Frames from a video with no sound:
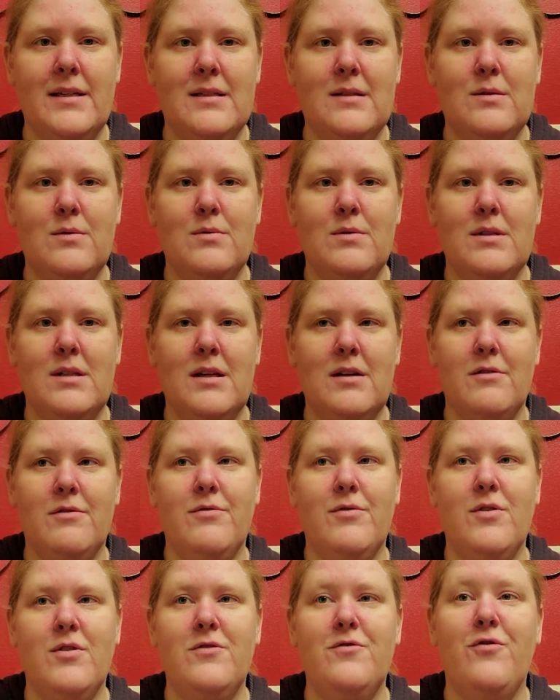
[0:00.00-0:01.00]
So it was like a
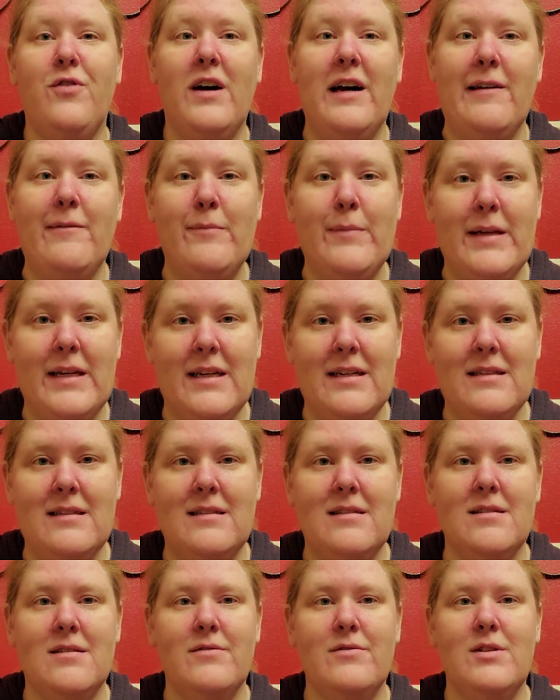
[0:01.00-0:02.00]
full 5 minutes
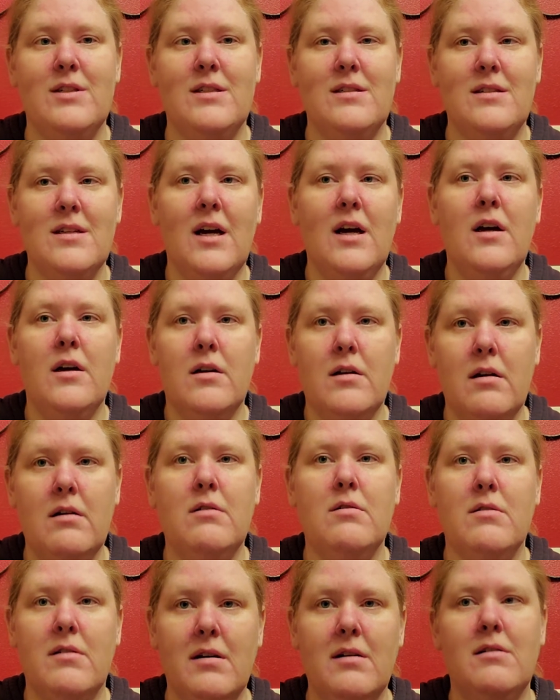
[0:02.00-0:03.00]
of just go,
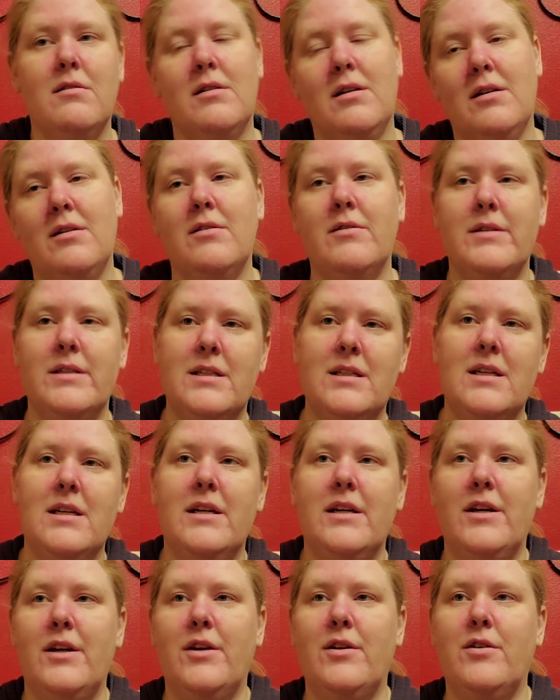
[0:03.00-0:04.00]
go, go. And
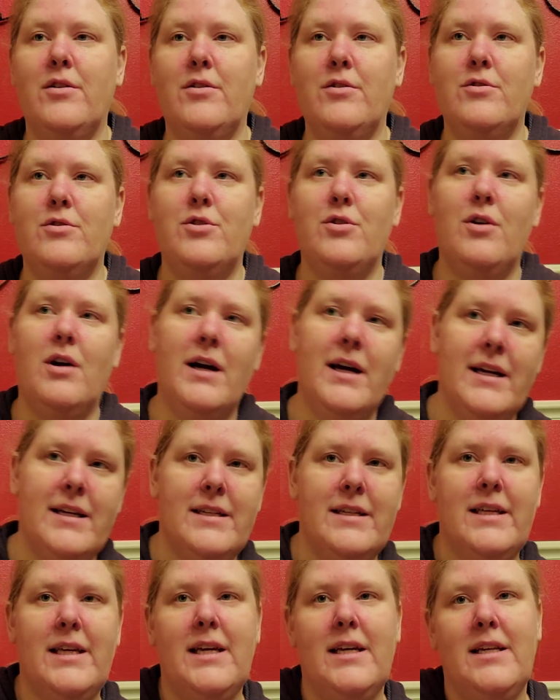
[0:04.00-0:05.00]
you're trying
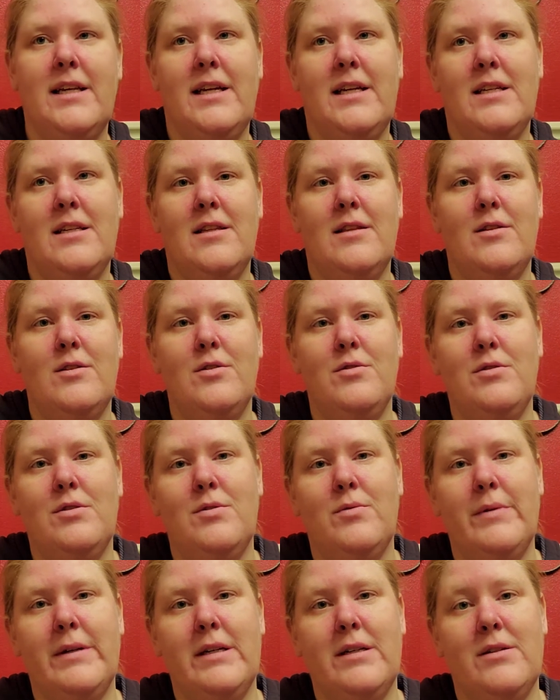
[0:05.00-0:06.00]
to get into the new
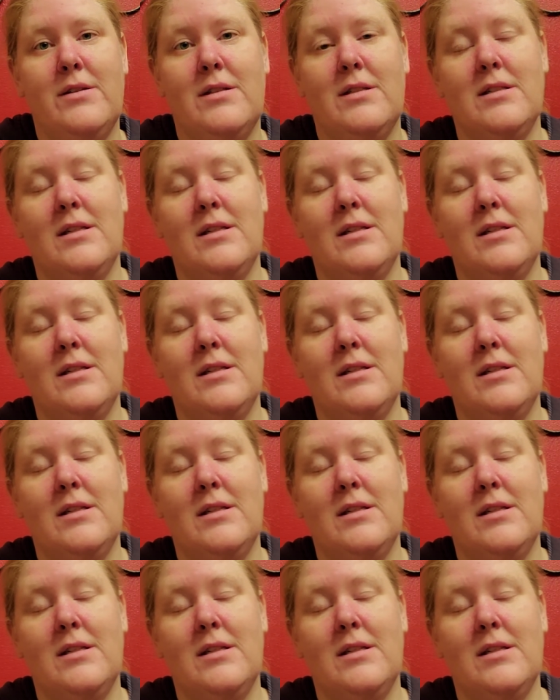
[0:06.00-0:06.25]
swings.